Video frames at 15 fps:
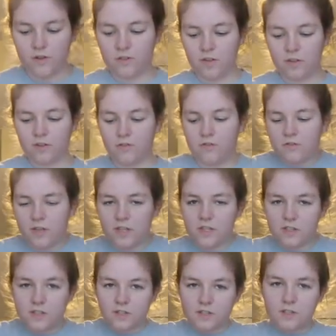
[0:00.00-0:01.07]
Everything
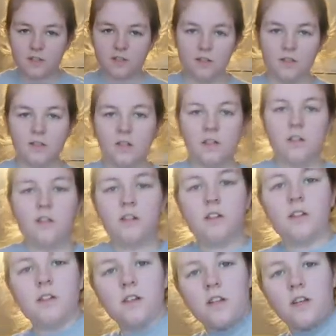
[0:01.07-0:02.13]
fits
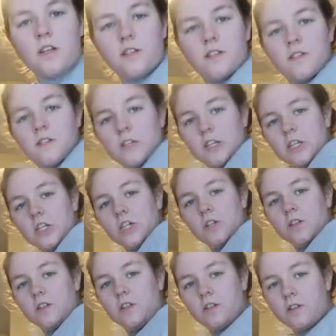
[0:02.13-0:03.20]
nice and
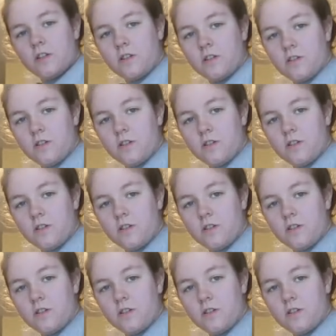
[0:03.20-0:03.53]
good.